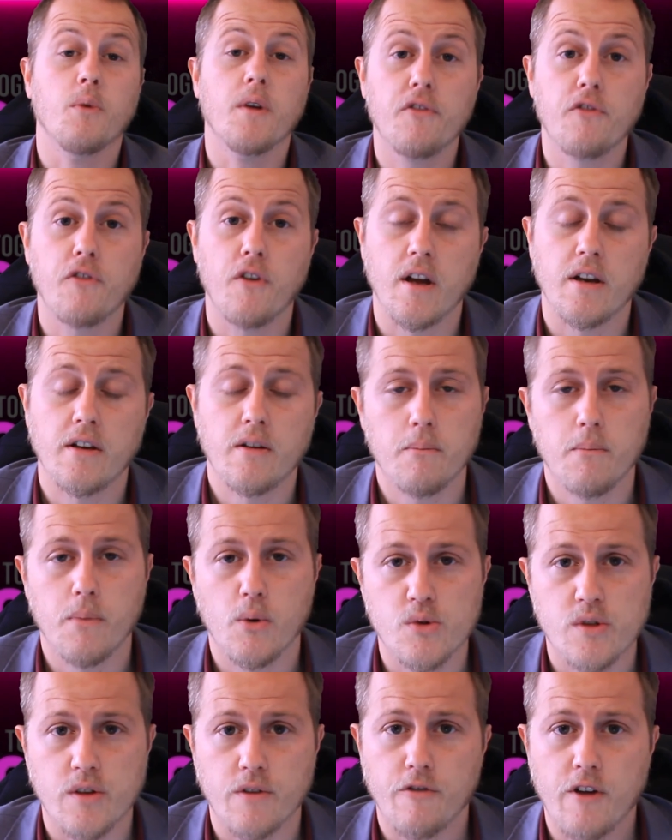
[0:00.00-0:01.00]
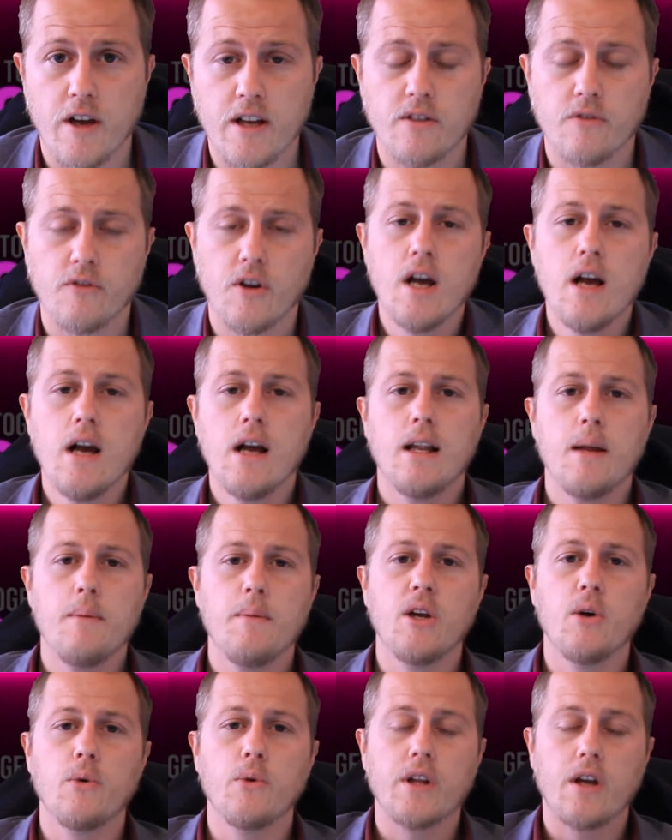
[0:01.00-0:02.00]
find most effective. Let me
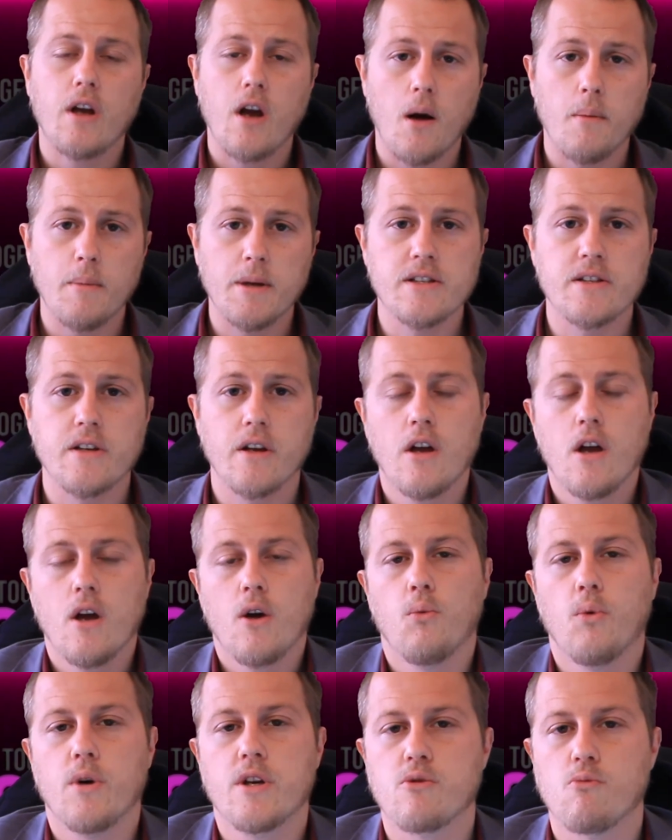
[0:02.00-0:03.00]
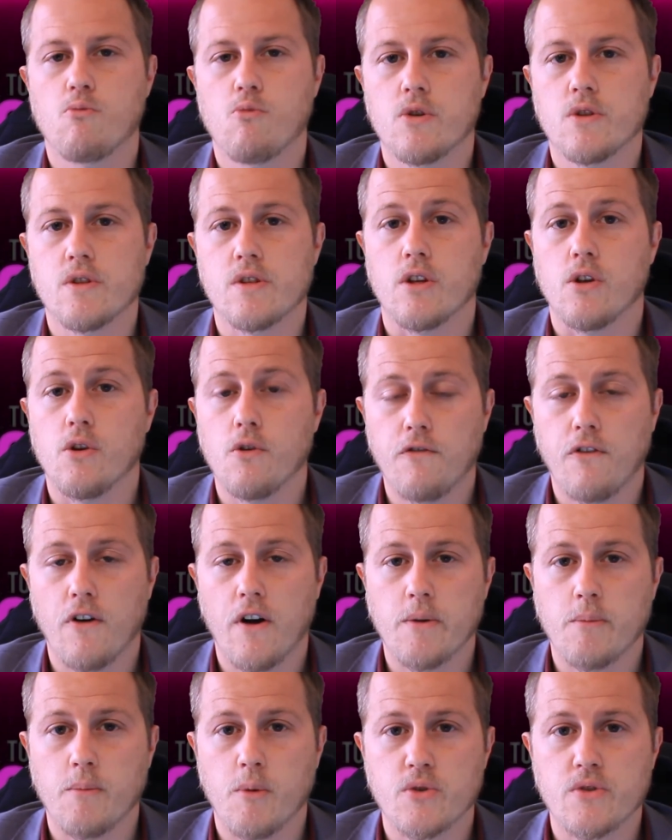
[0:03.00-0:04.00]
know in the comments which ones you find
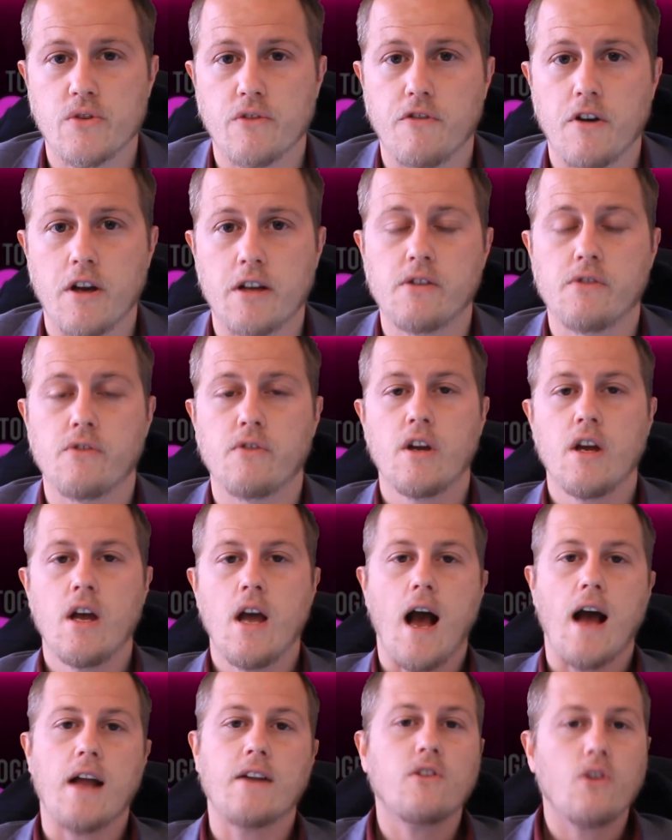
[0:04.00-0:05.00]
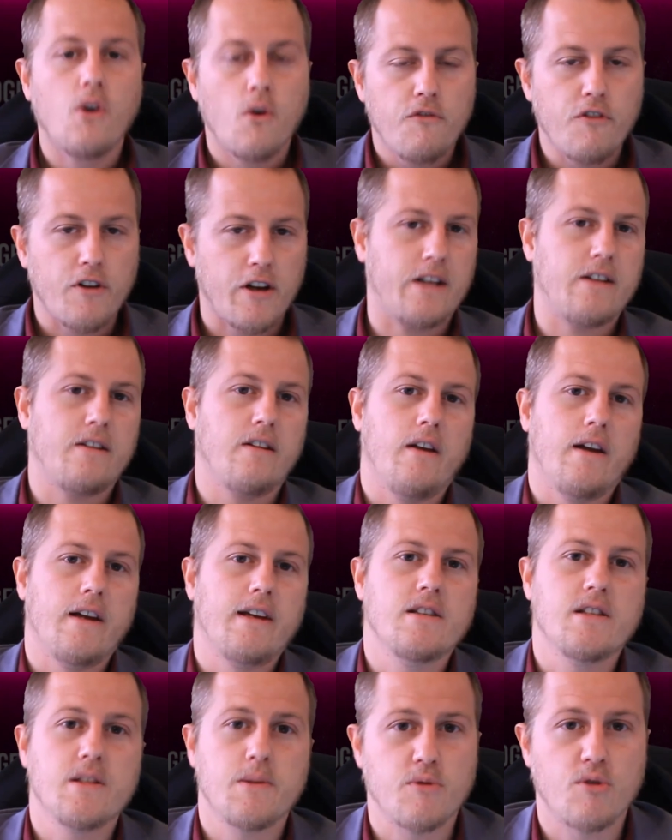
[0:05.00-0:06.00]
most effective, and don't forget to like and
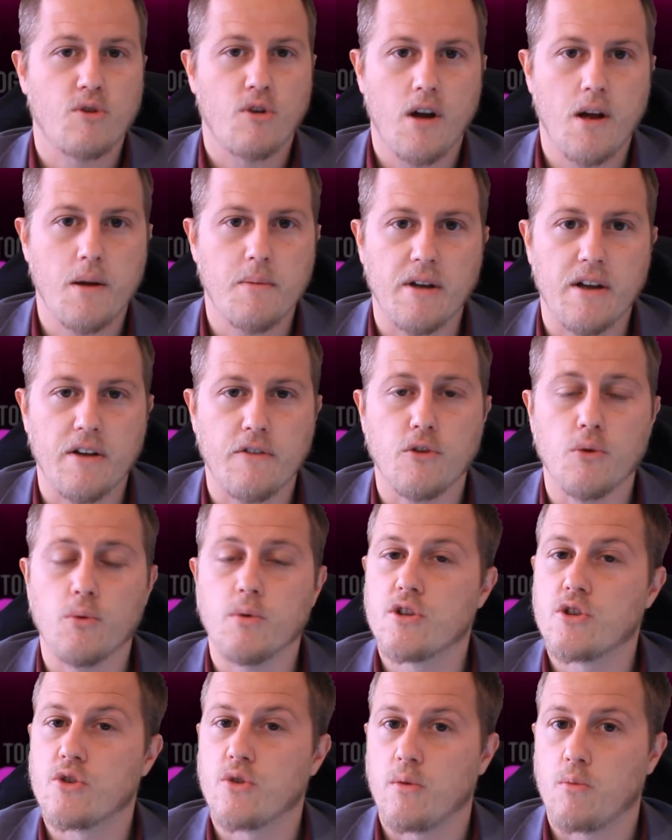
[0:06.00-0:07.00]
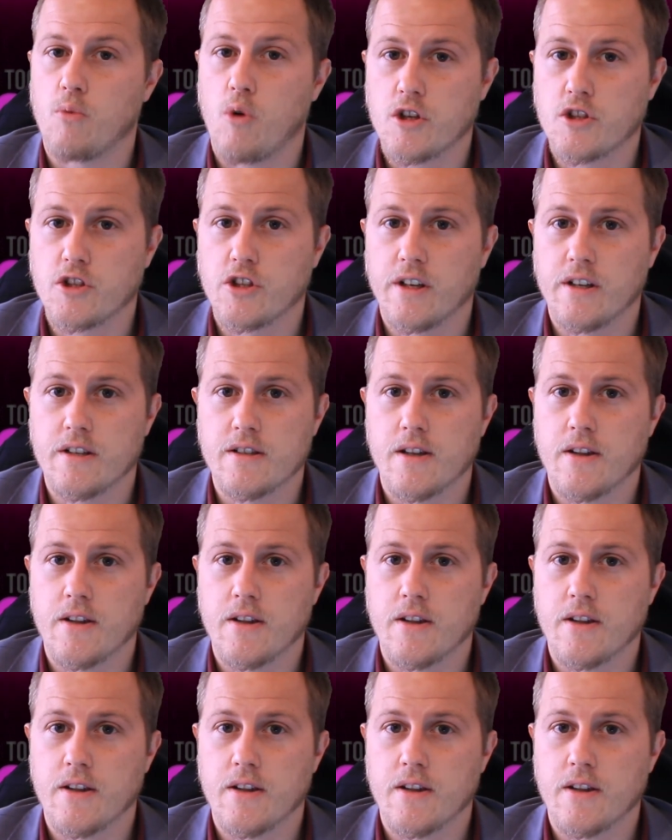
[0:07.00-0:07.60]
subscribe if you enjoyed watching this.